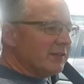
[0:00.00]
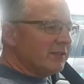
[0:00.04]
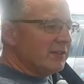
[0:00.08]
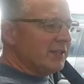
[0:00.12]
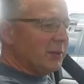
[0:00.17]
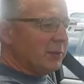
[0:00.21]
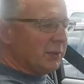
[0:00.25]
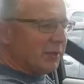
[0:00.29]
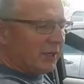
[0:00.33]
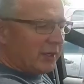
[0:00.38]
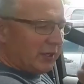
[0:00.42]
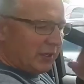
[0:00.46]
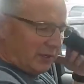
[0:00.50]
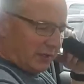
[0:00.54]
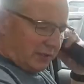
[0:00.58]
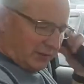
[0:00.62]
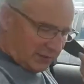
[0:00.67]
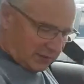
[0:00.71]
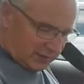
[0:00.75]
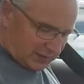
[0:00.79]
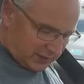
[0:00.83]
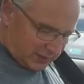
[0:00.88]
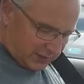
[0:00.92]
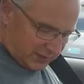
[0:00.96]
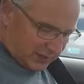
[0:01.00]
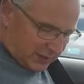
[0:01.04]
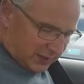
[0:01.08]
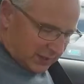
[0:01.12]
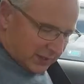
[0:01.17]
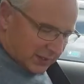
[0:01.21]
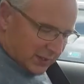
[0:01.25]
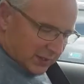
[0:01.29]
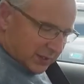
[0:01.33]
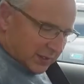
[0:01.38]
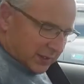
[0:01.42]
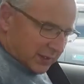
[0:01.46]
see what our
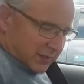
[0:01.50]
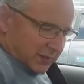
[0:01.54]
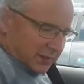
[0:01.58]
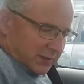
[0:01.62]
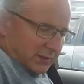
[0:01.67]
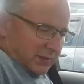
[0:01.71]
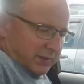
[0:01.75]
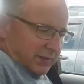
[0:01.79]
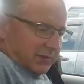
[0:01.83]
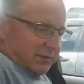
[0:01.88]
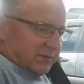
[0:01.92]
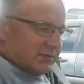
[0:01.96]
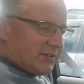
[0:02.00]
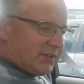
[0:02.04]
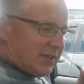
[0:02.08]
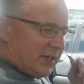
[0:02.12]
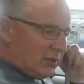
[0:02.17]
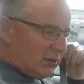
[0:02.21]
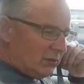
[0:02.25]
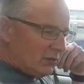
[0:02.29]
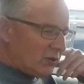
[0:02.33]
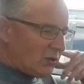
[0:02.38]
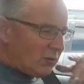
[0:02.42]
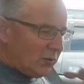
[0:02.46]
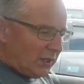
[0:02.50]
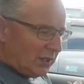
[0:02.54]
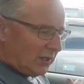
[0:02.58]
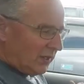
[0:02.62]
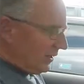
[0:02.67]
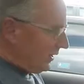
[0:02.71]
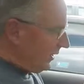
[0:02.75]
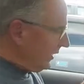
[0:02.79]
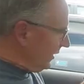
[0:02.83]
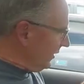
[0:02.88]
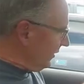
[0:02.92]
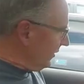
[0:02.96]
sound
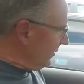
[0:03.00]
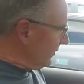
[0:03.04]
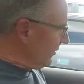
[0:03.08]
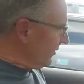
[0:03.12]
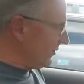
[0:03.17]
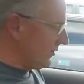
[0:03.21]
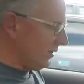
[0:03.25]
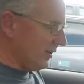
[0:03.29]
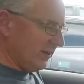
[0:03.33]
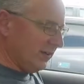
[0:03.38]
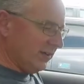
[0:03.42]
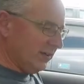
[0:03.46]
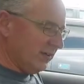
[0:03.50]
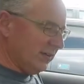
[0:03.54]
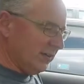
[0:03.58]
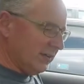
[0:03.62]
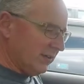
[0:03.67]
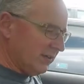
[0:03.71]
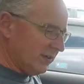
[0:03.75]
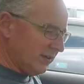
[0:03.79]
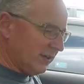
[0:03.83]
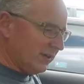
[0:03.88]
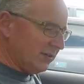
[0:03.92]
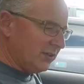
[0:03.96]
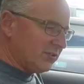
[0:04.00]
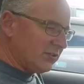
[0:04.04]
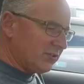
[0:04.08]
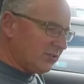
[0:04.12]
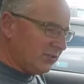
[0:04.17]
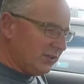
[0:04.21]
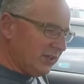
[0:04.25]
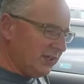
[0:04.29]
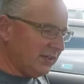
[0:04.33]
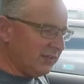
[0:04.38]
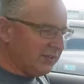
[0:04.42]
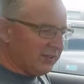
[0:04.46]
quality is on the
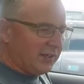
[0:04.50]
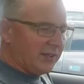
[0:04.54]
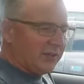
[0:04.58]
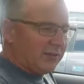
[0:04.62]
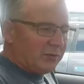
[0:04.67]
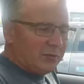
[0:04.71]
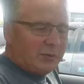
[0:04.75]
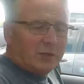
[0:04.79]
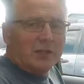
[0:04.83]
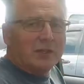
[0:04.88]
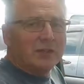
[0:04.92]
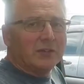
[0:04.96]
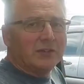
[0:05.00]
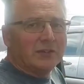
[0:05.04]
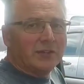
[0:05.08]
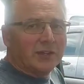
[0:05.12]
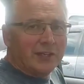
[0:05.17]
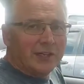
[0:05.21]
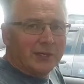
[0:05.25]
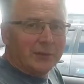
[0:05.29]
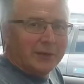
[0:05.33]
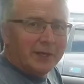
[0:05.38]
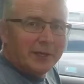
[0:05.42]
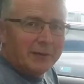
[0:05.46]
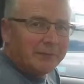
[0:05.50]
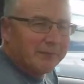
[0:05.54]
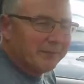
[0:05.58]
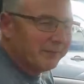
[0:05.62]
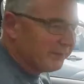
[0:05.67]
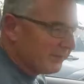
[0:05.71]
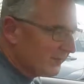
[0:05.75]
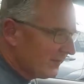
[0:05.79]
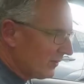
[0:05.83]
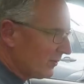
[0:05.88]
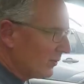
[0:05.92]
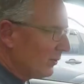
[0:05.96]
street as well as the highway.
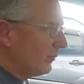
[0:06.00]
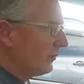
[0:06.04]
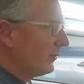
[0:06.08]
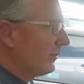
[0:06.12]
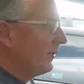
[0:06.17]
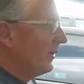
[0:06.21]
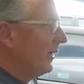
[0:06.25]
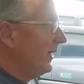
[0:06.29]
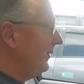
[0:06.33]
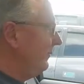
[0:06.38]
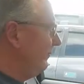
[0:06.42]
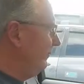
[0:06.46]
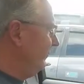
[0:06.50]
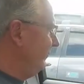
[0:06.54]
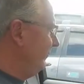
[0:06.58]
Let's go for a ride.